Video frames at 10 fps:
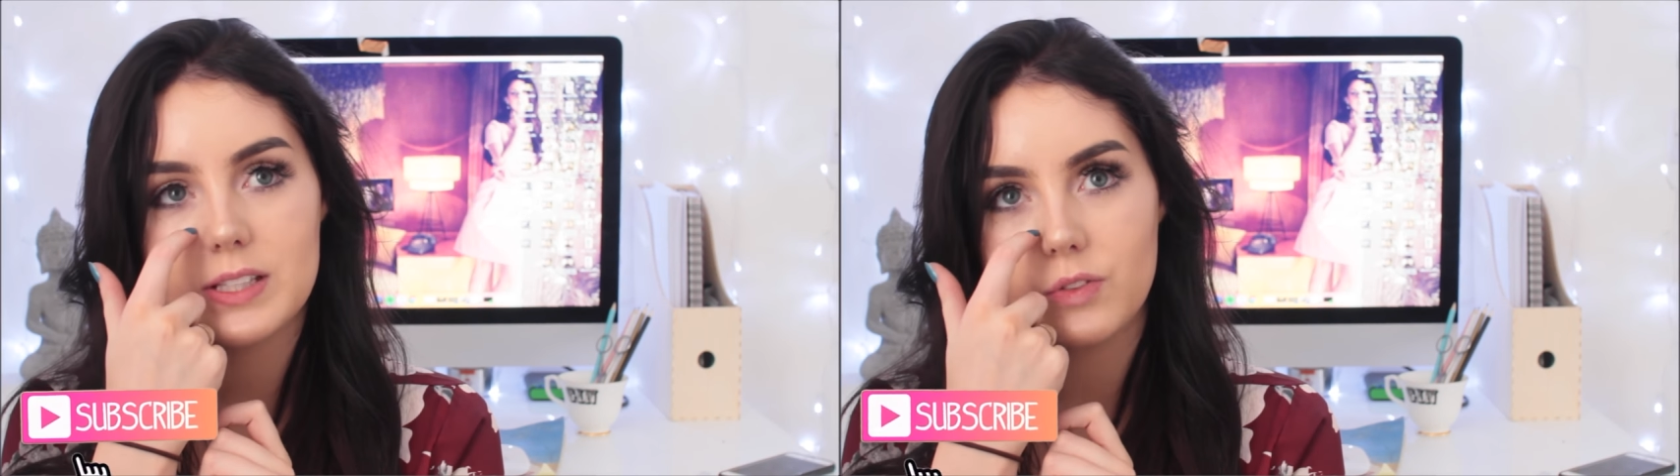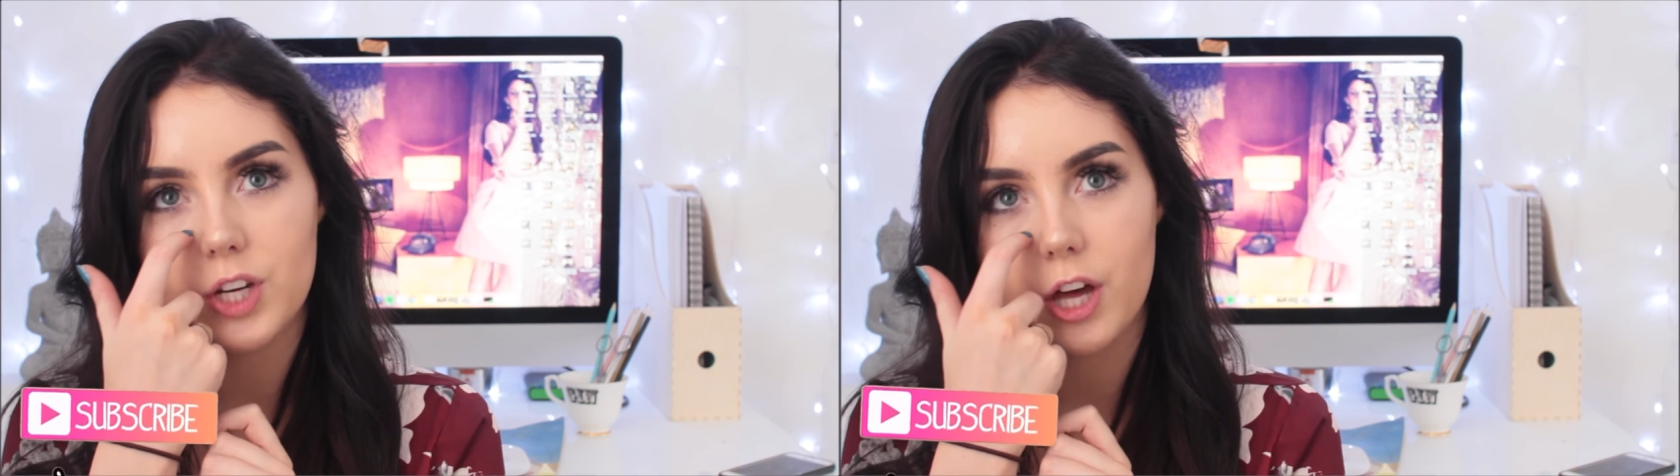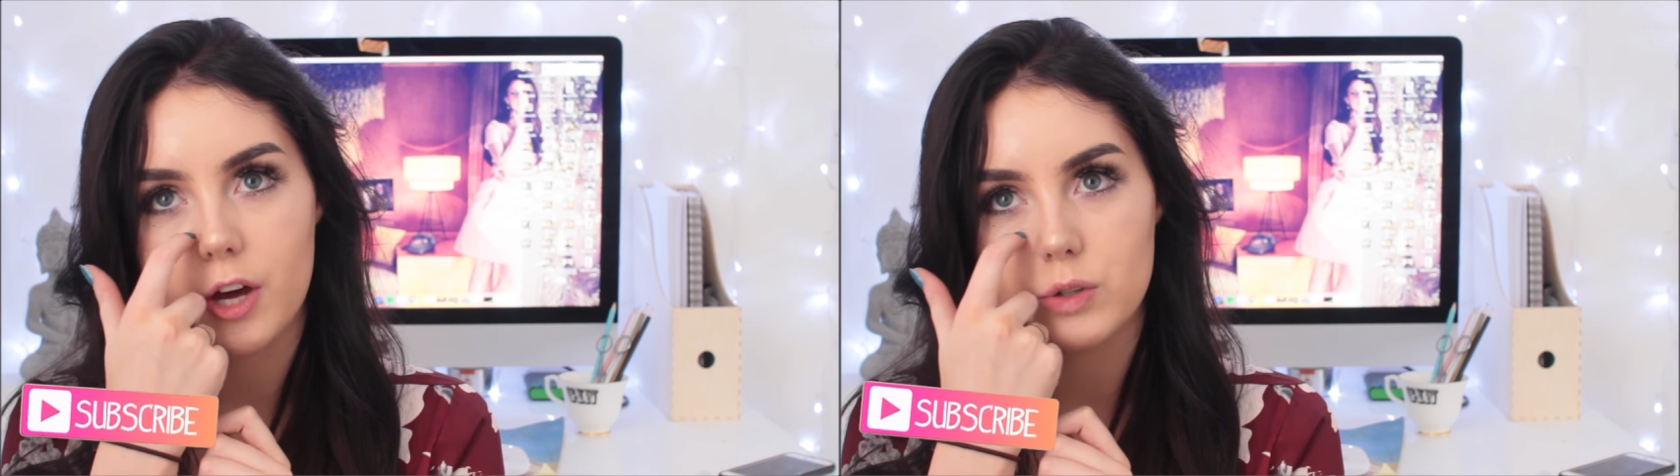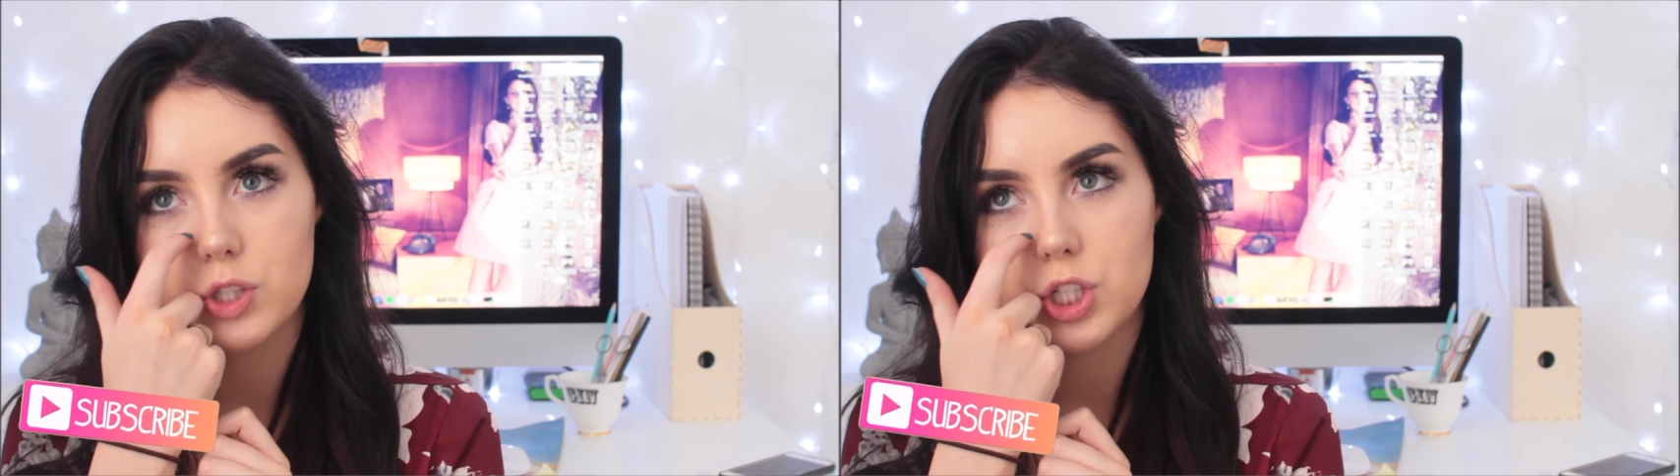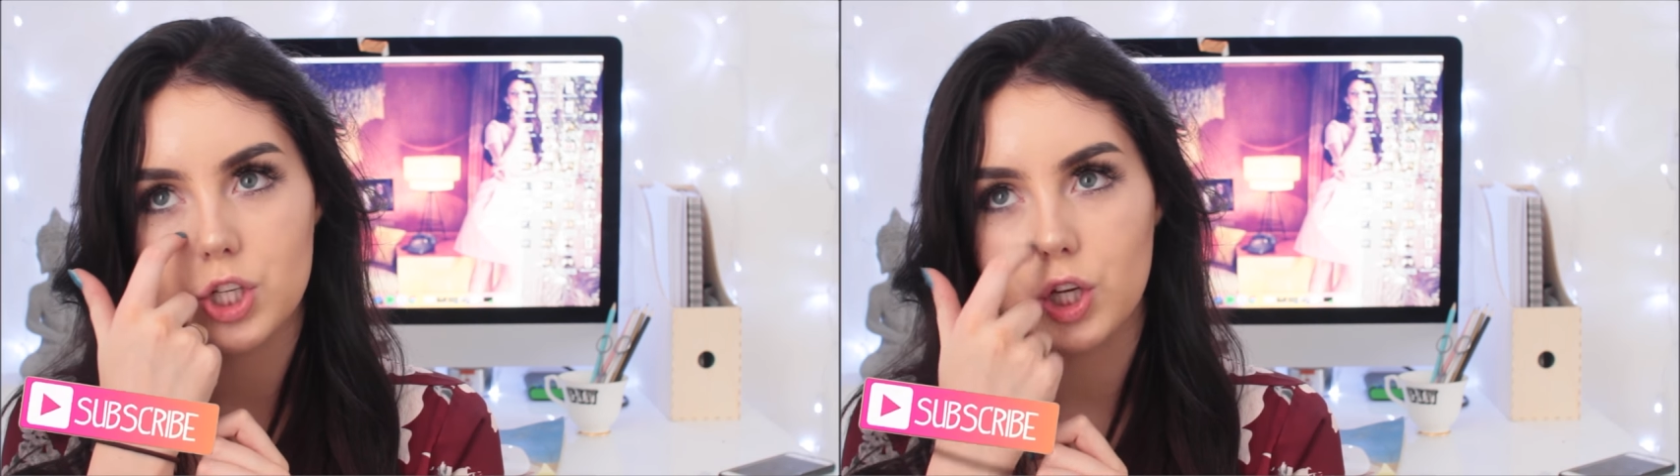this video
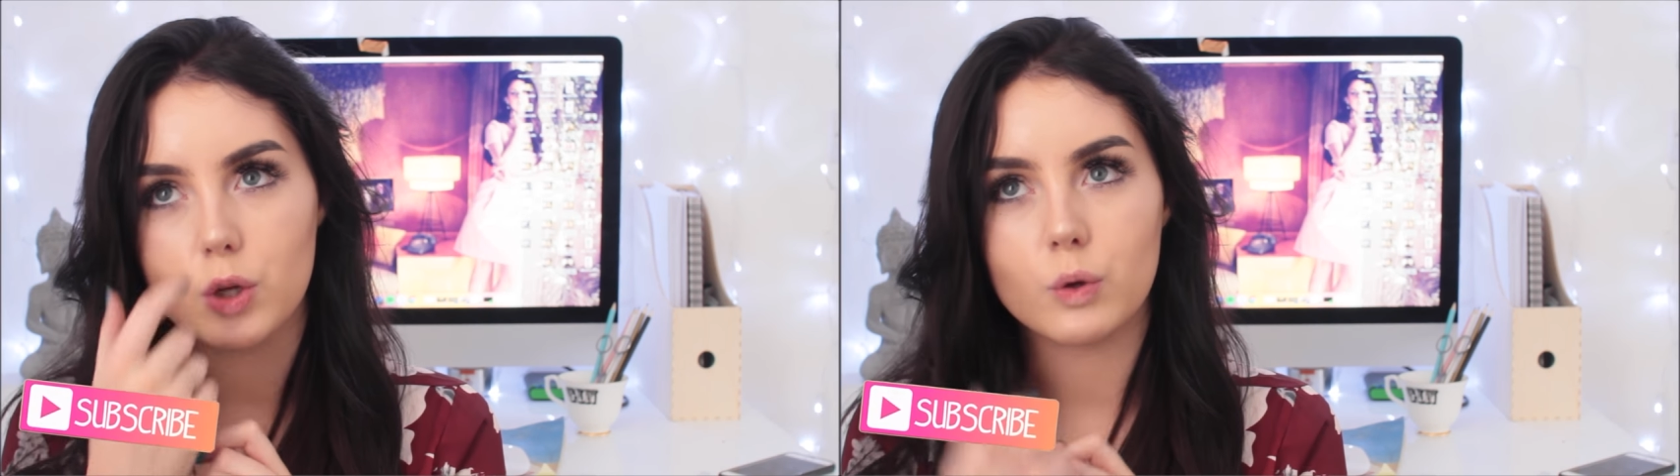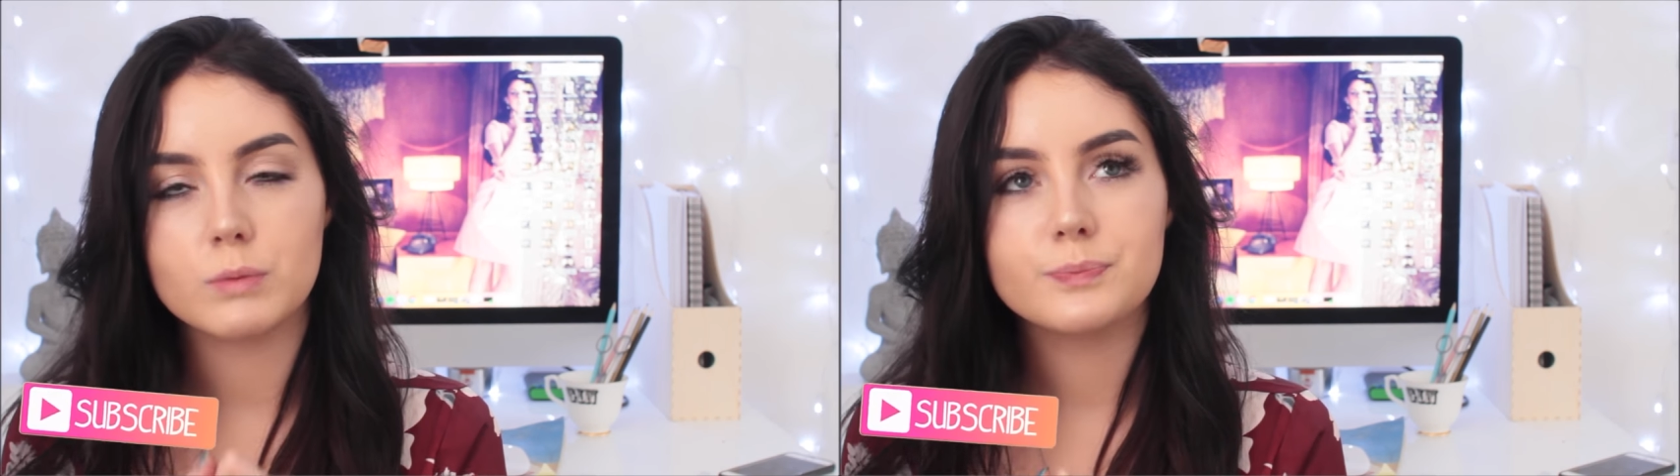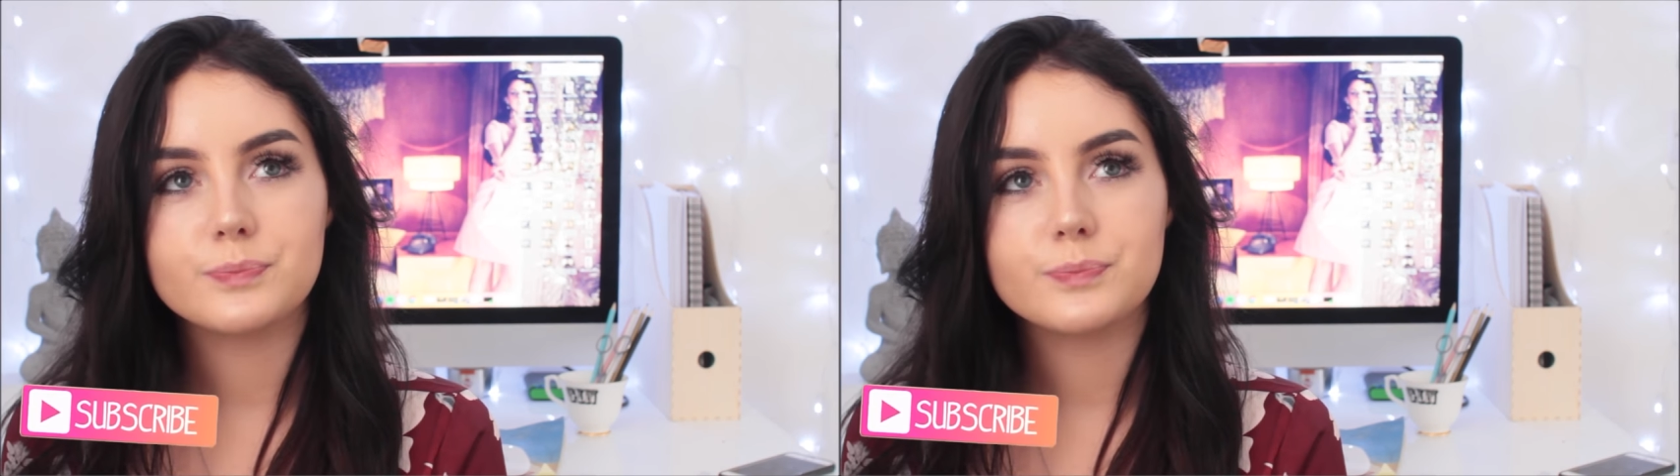to